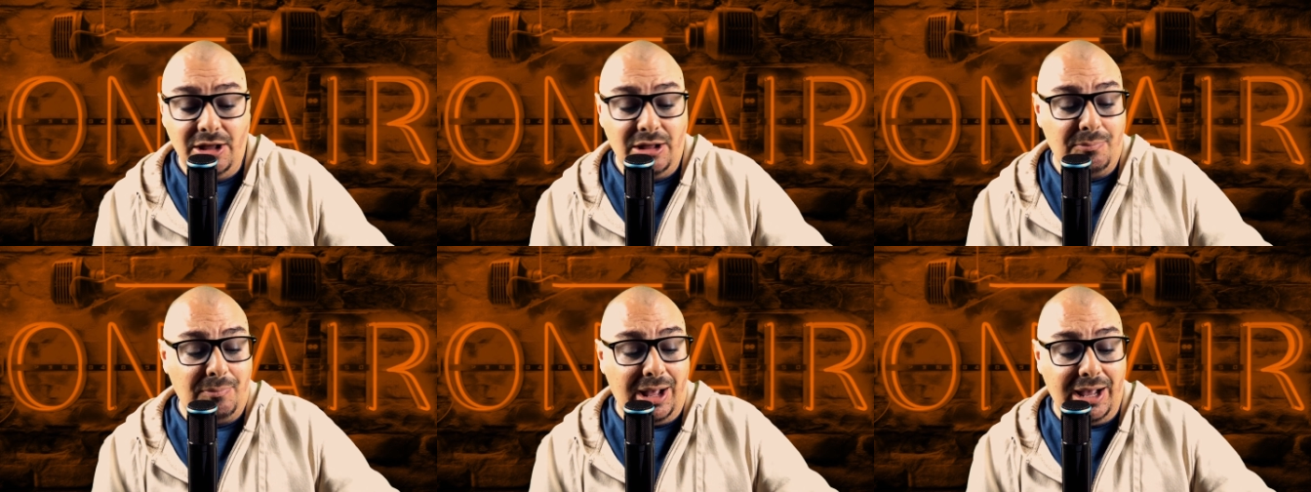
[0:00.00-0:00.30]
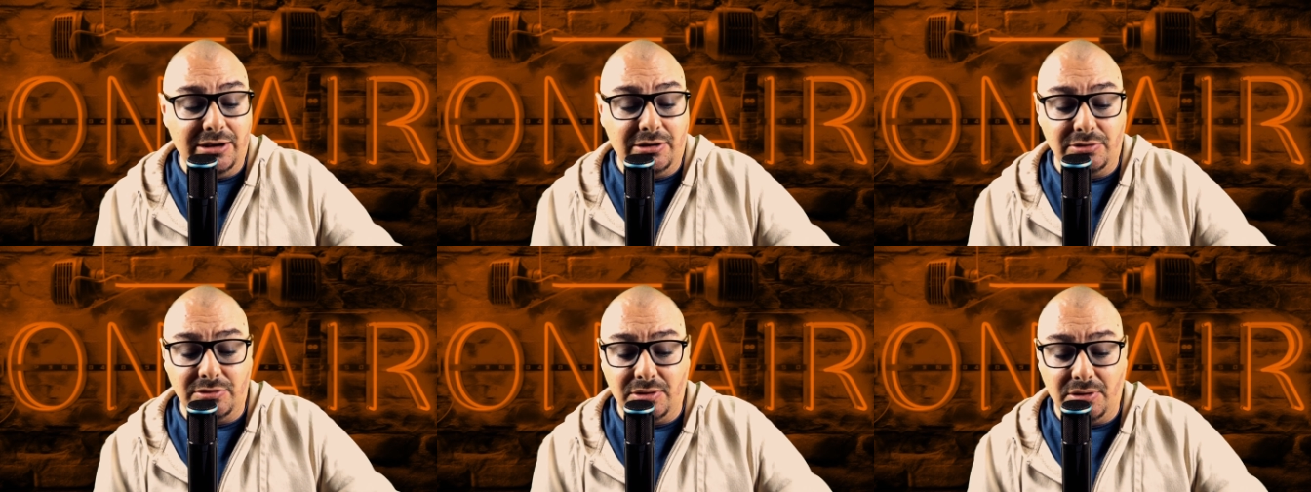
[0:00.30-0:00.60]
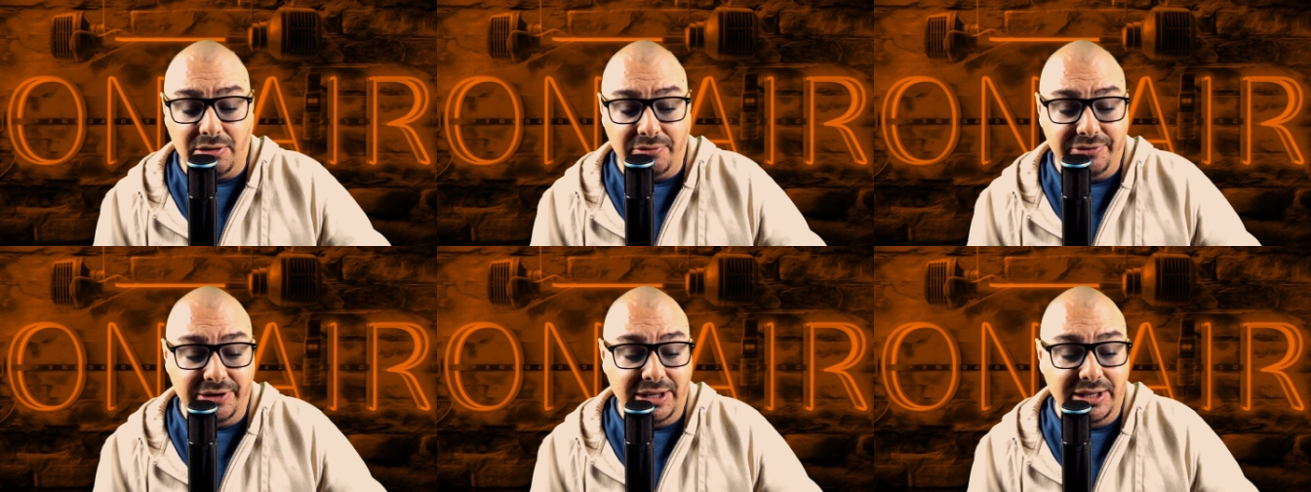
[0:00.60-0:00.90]
Michael
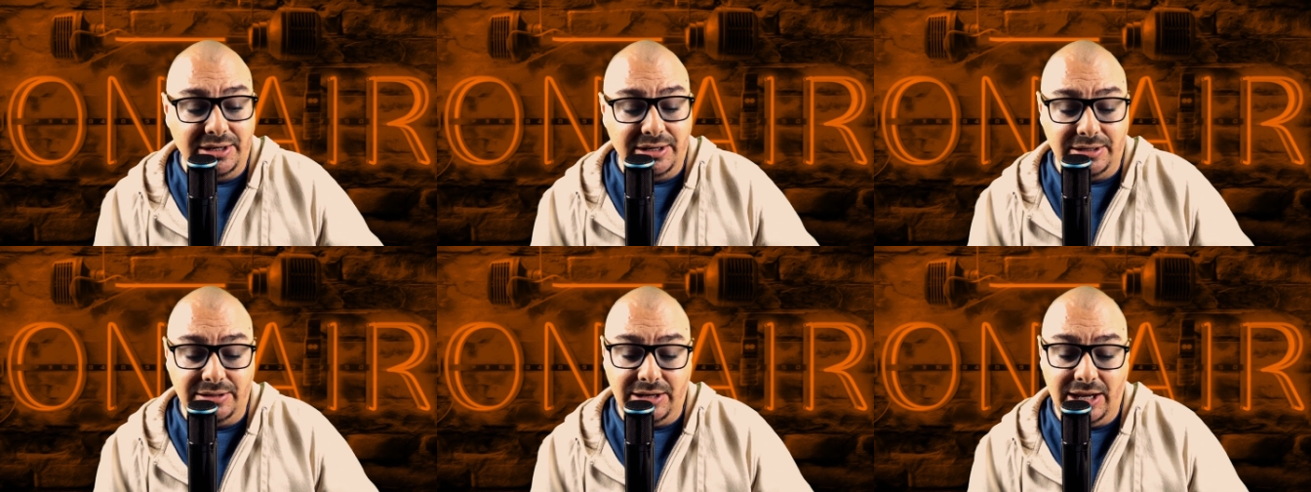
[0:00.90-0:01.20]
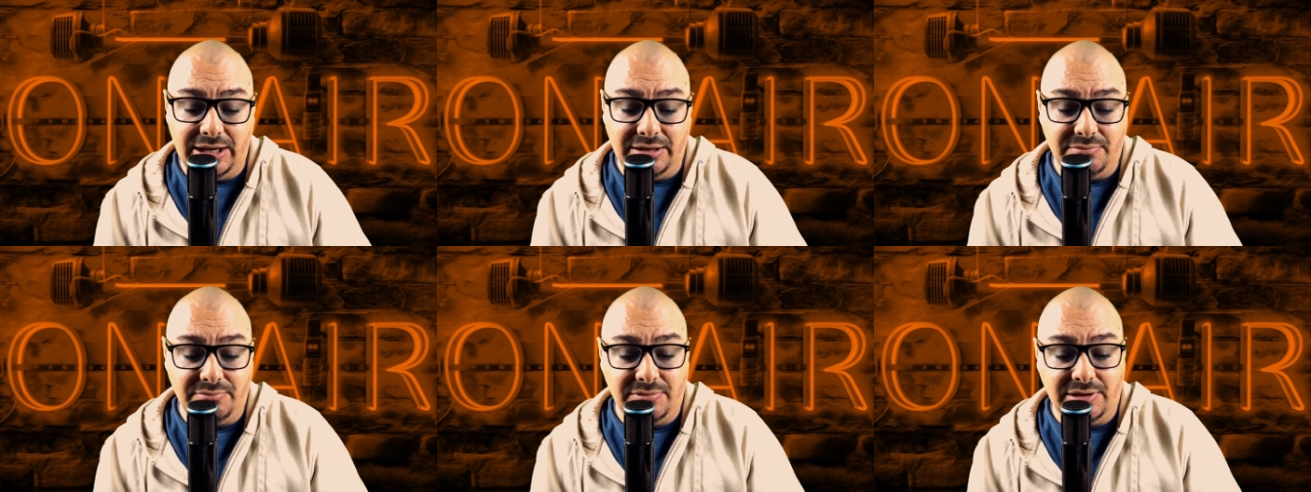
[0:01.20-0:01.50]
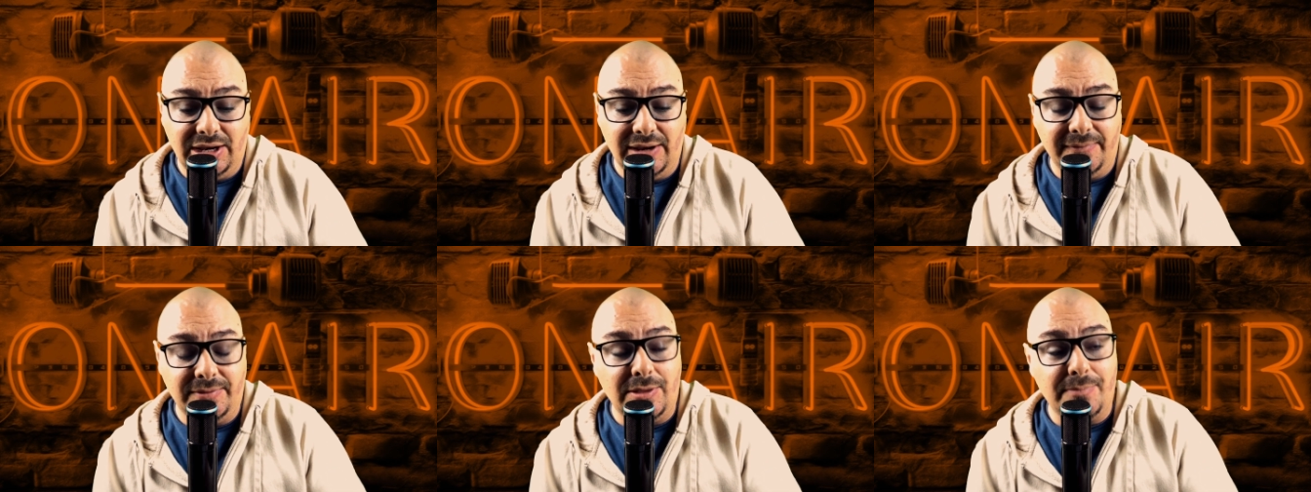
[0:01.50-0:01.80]
Irvin and, and
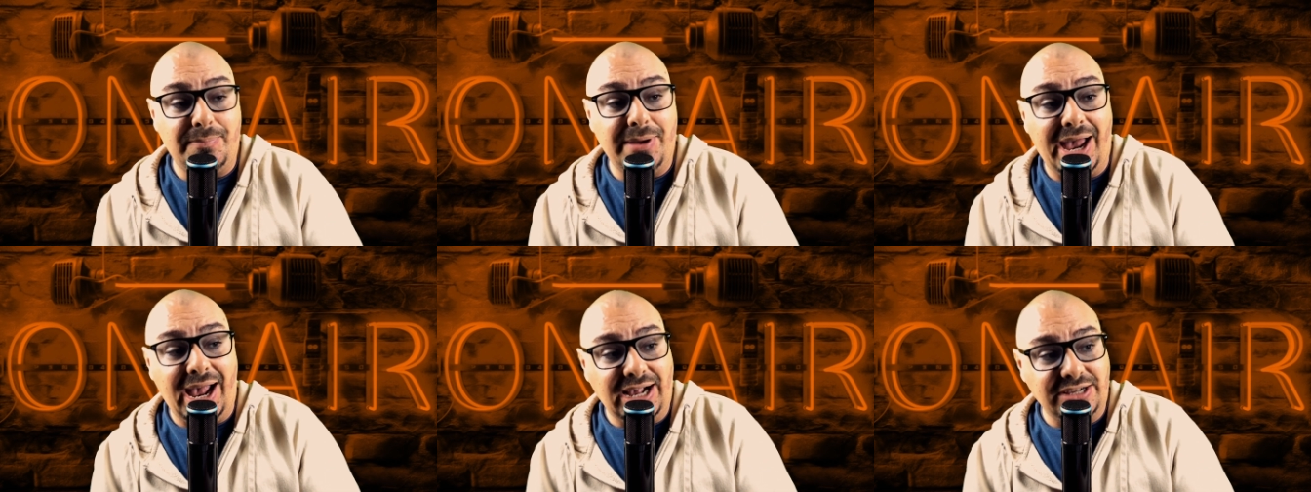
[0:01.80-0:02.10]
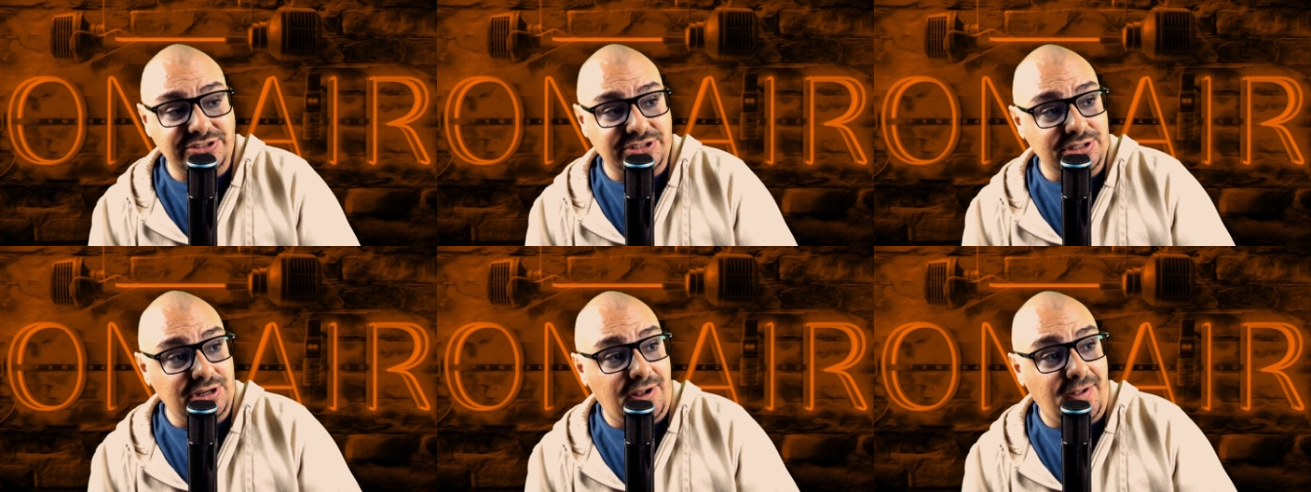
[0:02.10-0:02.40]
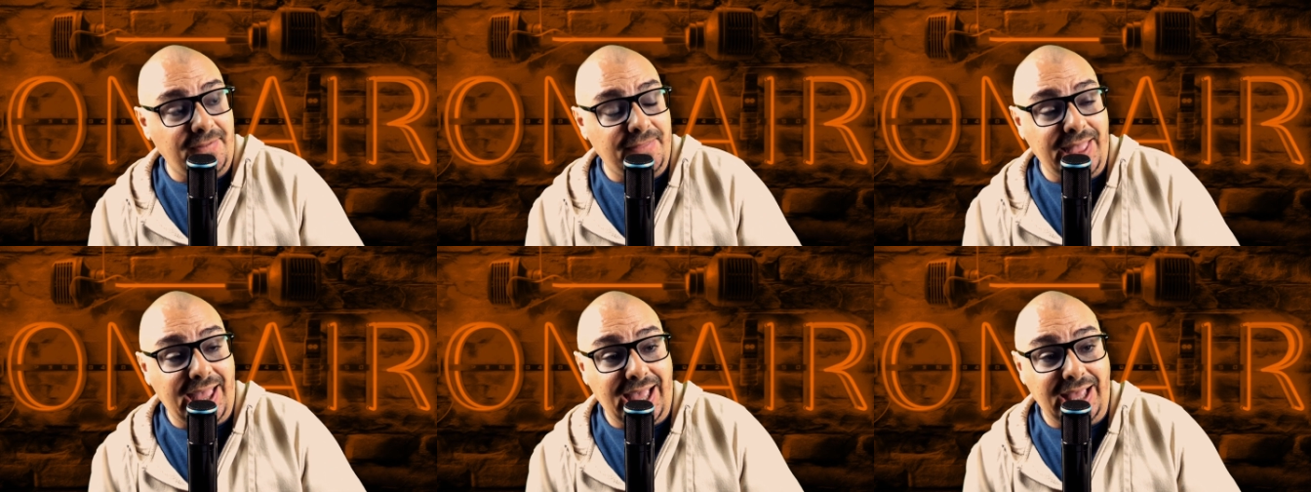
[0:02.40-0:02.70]
give the pass and
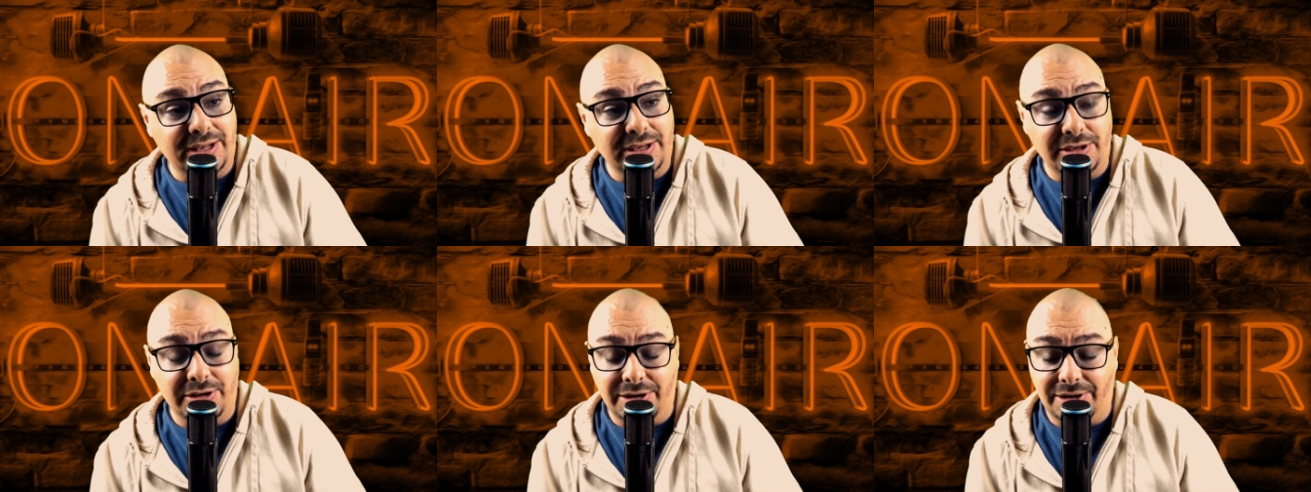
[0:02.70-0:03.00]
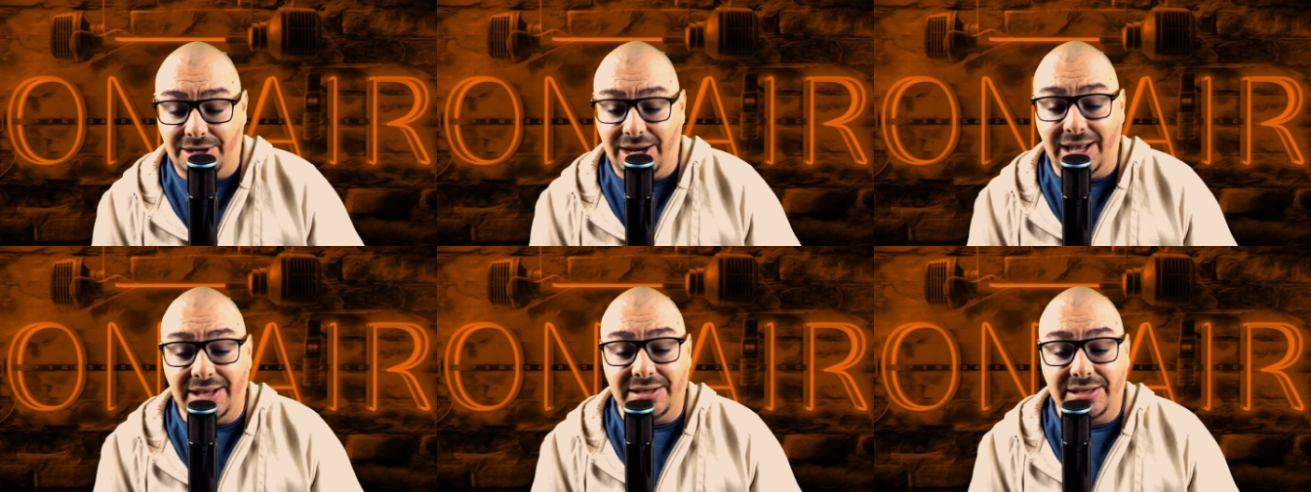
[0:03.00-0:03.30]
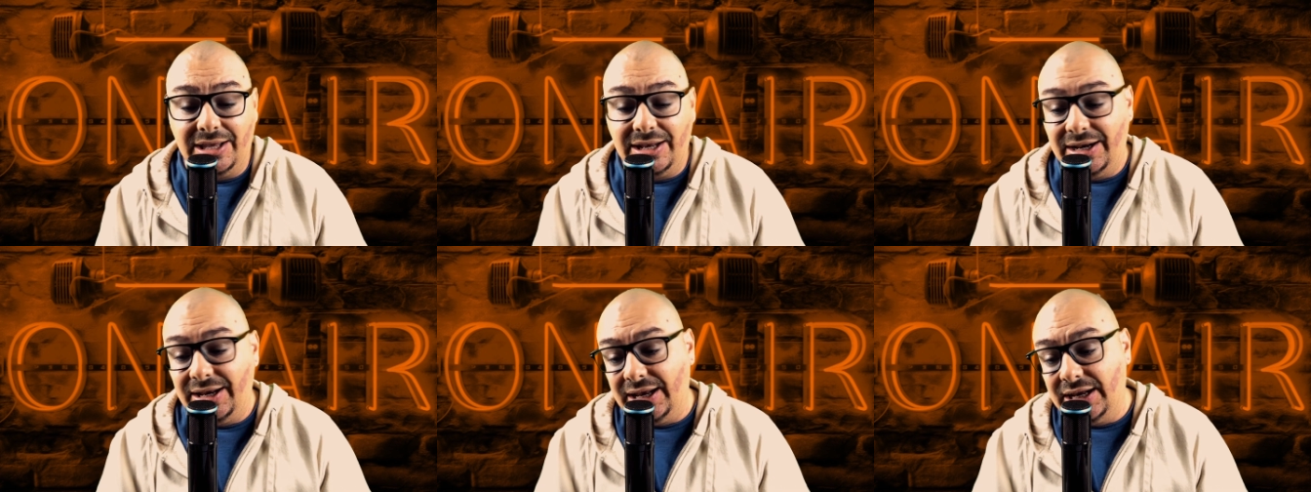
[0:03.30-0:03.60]
all that, you know, and I get it.